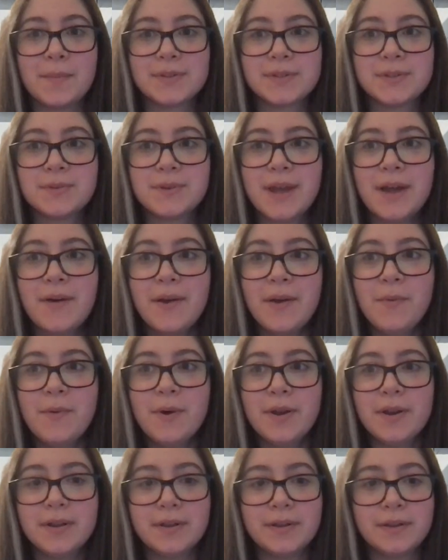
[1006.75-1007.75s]
So now I
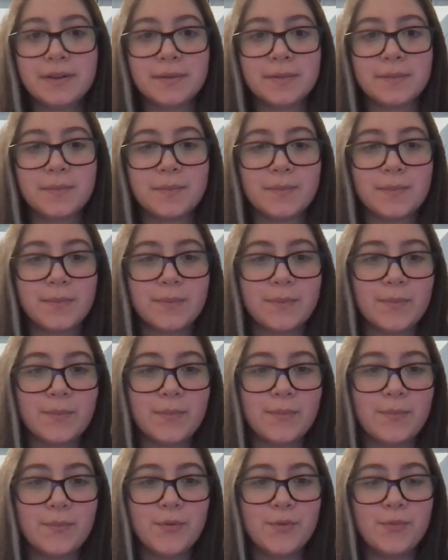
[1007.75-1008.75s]
want to
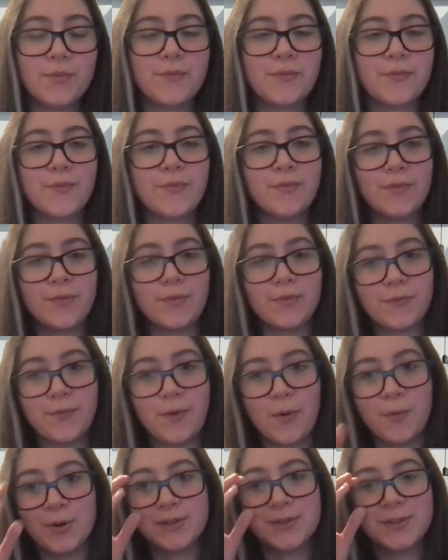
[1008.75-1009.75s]
move
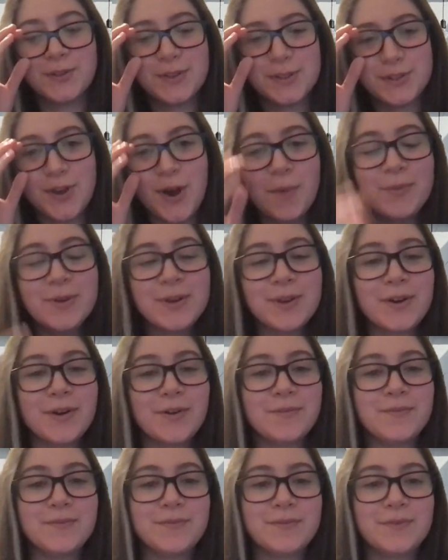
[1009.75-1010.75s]
forward. So the topic
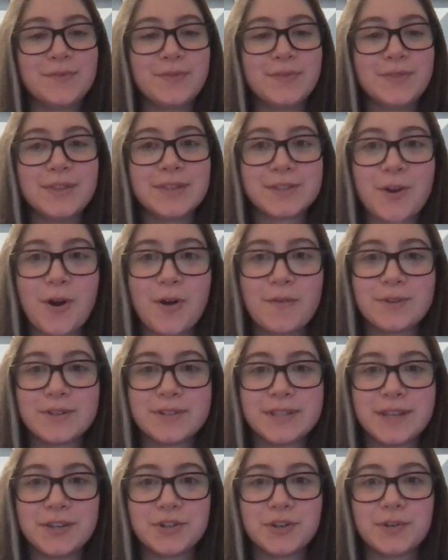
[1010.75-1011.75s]
of this
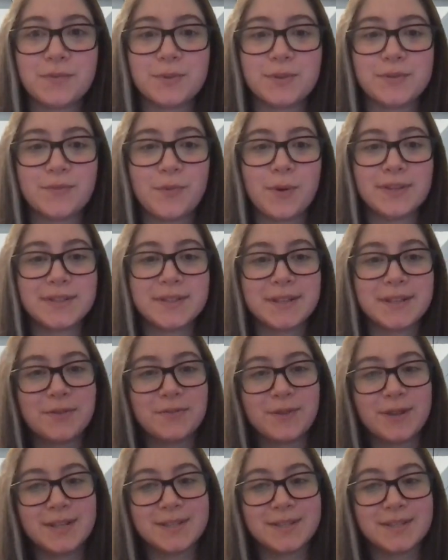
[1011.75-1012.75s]
conversation was voice
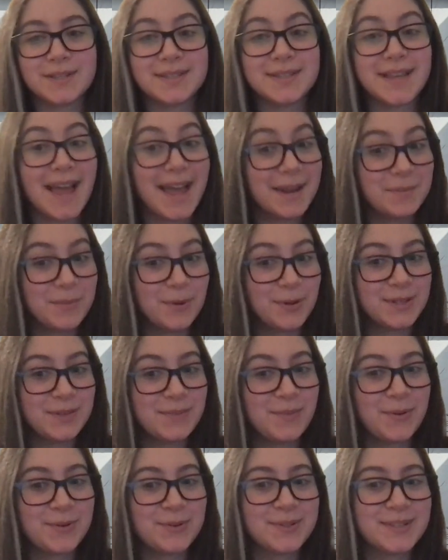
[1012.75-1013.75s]
interfaces and
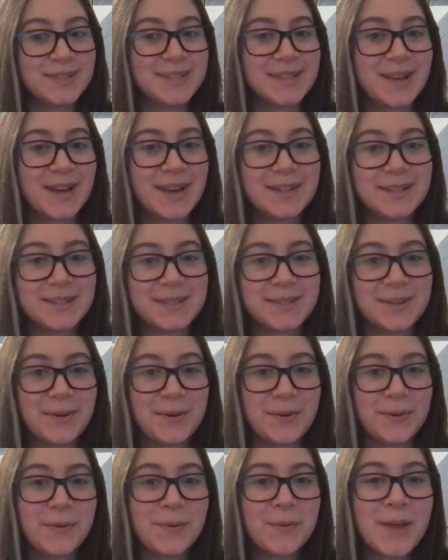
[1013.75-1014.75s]
multimodal design.
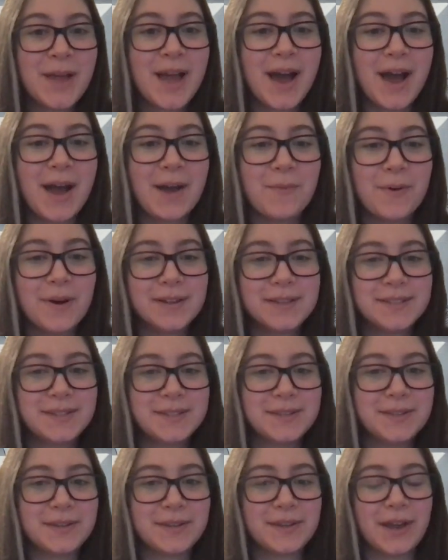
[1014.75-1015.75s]
So I want
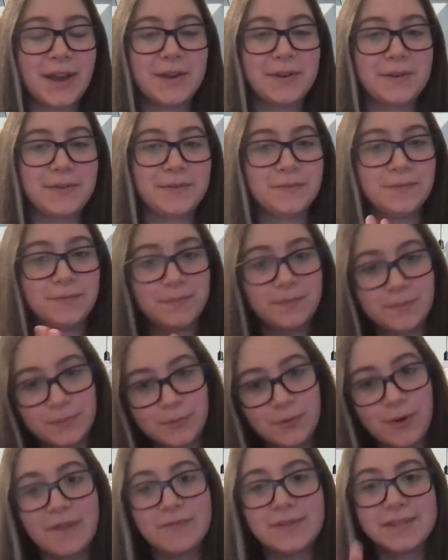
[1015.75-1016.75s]
to kind of
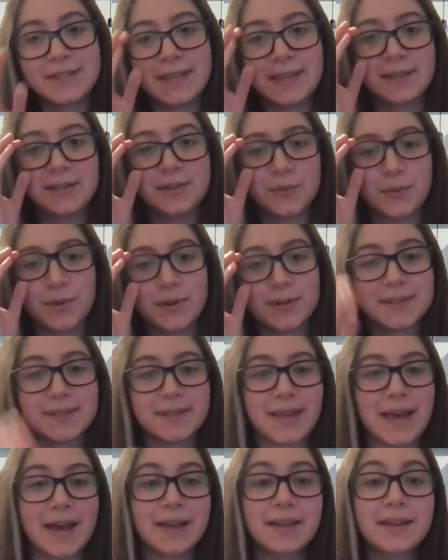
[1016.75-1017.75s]
gravitate towards
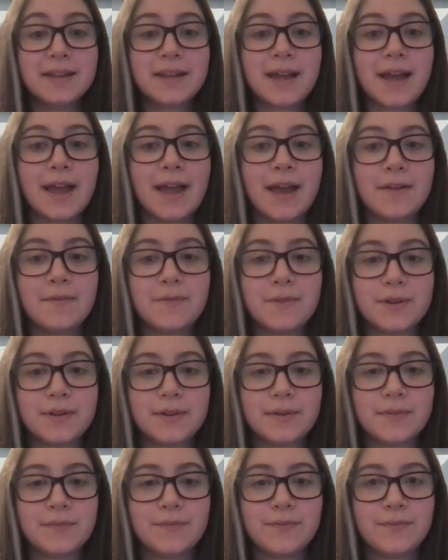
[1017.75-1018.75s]
that. I have a